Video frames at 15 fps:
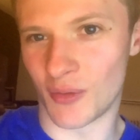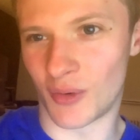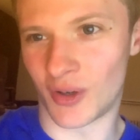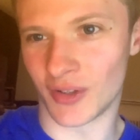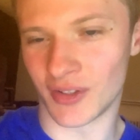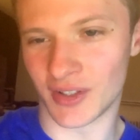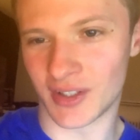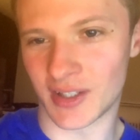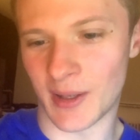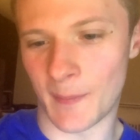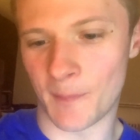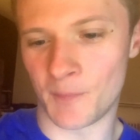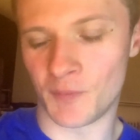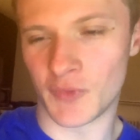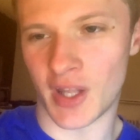ones.
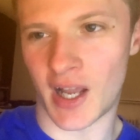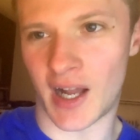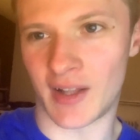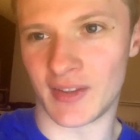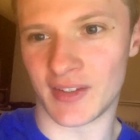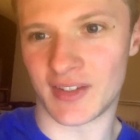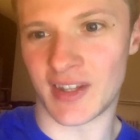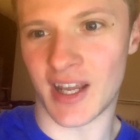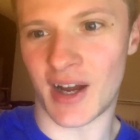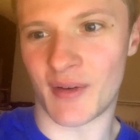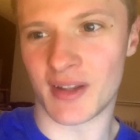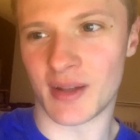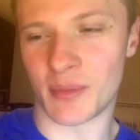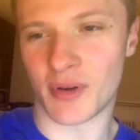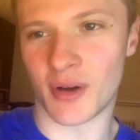And they are
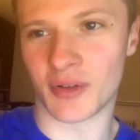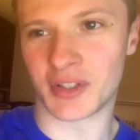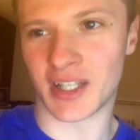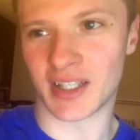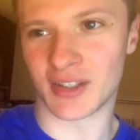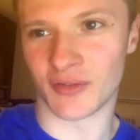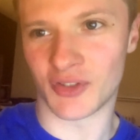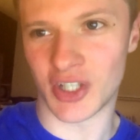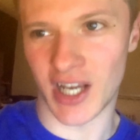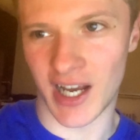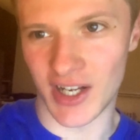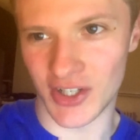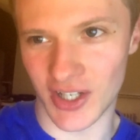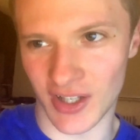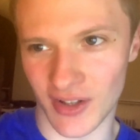in the process of
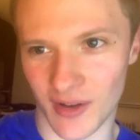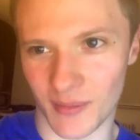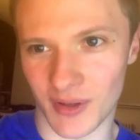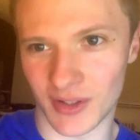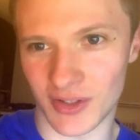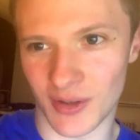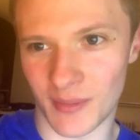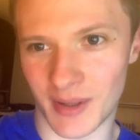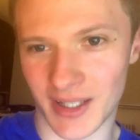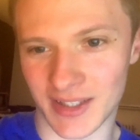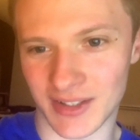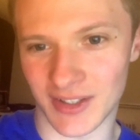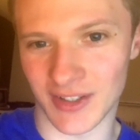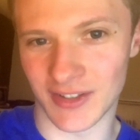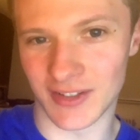changing them at some
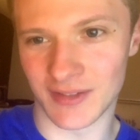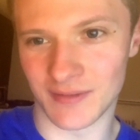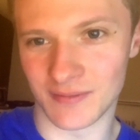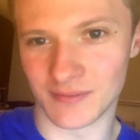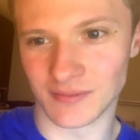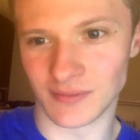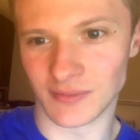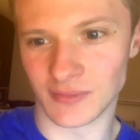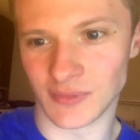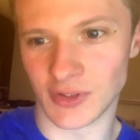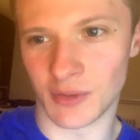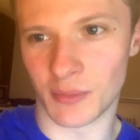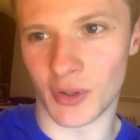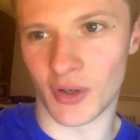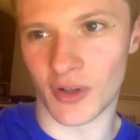ASDAs.
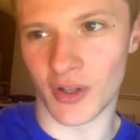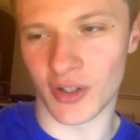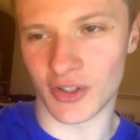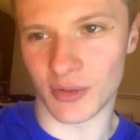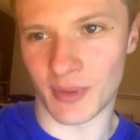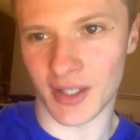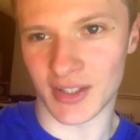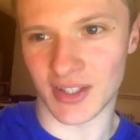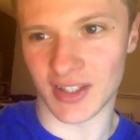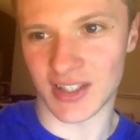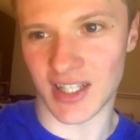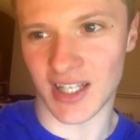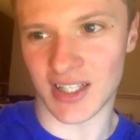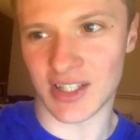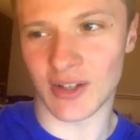But at some ASDAs,
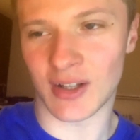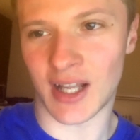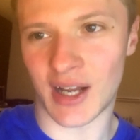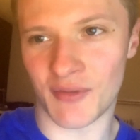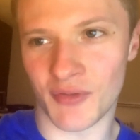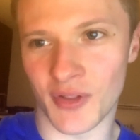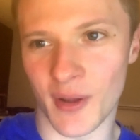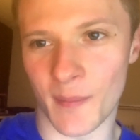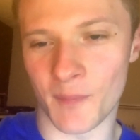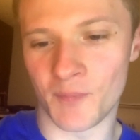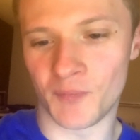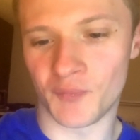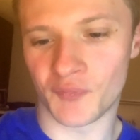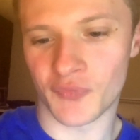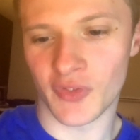they still have them.
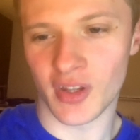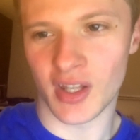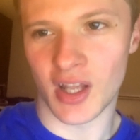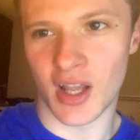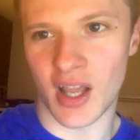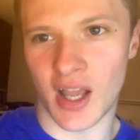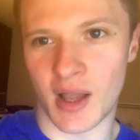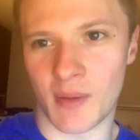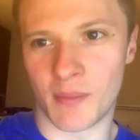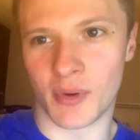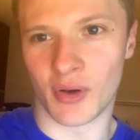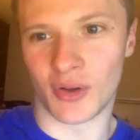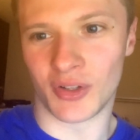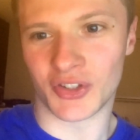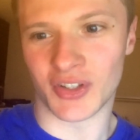
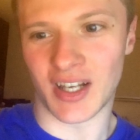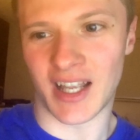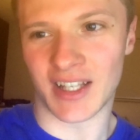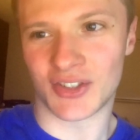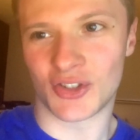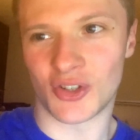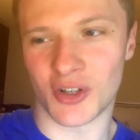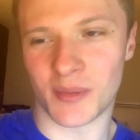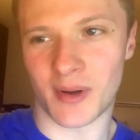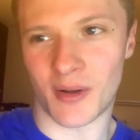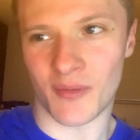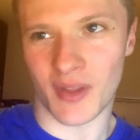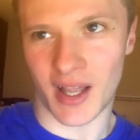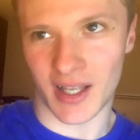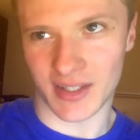But also, let's talk
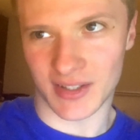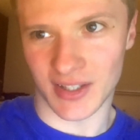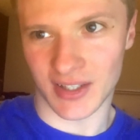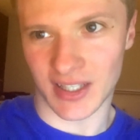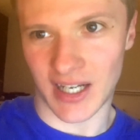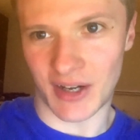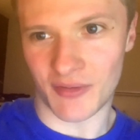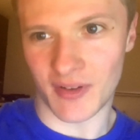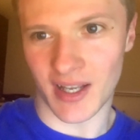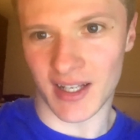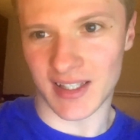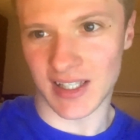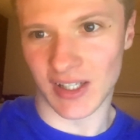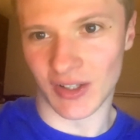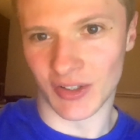about ASDA's cafe
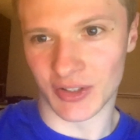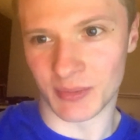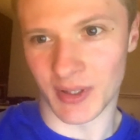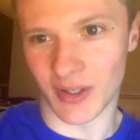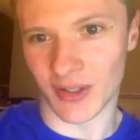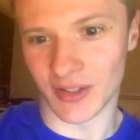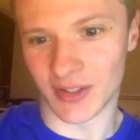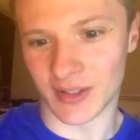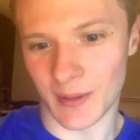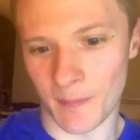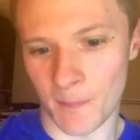tills, because